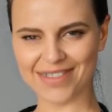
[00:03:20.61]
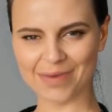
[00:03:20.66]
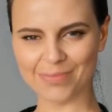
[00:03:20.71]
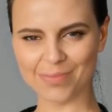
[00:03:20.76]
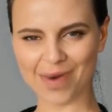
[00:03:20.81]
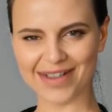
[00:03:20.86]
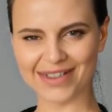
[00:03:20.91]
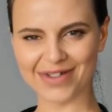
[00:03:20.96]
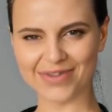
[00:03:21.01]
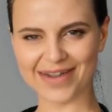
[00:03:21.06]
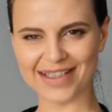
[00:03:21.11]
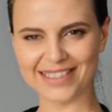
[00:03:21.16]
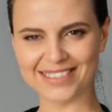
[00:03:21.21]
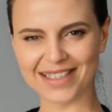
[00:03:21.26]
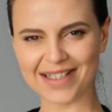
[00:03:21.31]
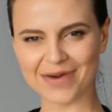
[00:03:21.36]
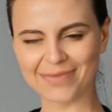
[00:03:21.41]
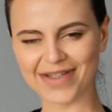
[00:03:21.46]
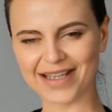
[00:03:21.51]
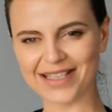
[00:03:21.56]
but whether
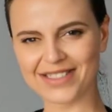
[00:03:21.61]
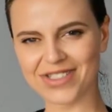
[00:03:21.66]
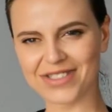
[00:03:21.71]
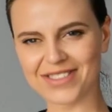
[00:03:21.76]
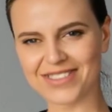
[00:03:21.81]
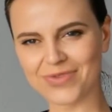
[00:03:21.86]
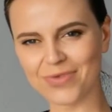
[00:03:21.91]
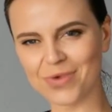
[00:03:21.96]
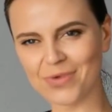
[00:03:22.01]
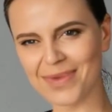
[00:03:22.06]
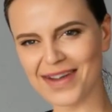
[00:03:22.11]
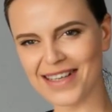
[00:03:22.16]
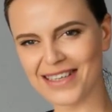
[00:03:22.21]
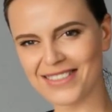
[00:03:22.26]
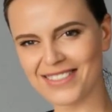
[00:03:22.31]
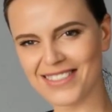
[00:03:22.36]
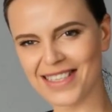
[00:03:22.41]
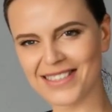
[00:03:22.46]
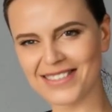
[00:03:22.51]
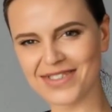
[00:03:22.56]
these innovations will be
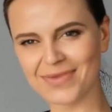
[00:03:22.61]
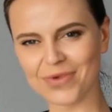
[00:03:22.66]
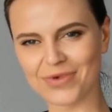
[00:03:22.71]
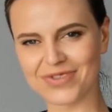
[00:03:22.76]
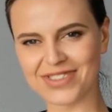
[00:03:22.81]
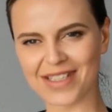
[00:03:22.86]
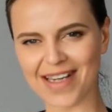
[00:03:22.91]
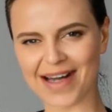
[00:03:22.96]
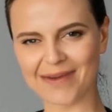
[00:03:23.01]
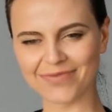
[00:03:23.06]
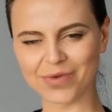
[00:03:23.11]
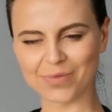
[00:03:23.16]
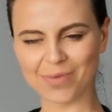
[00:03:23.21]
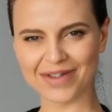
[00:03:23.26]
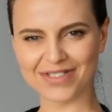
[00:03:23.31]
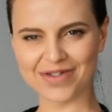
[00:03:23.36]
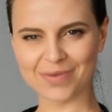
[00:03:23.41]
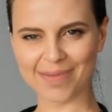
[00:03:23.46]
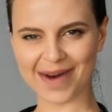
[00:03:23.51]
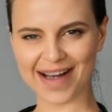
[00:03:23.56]
accessible to
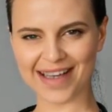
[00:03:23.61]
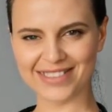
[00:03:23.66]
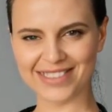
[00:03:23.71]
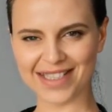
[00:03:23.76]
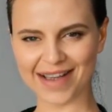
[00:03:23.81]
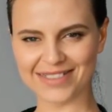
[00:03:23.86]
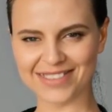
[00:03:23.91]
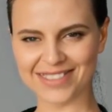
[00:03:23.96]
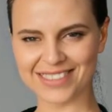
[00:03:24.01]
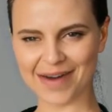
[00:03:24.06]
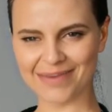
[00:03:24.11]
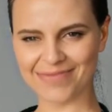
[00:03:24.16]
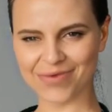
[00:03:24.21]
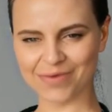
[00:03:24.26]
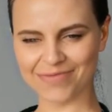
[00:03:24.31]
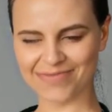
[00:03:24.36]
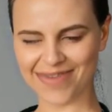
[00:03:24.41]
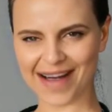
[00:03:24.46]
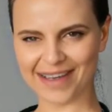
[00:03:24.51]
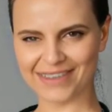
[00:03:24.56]
everyone depends on
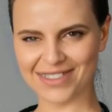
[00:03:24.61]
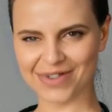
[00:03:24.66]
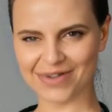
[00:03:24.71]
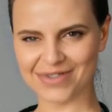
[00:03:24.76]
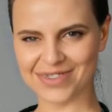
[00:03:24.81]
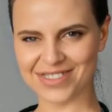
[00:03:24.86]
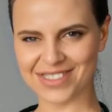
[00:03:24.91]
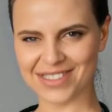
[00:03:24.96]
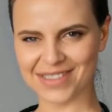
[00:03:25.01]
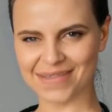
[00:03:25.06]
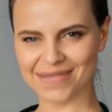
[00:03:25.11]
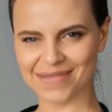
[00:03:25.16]
several factors.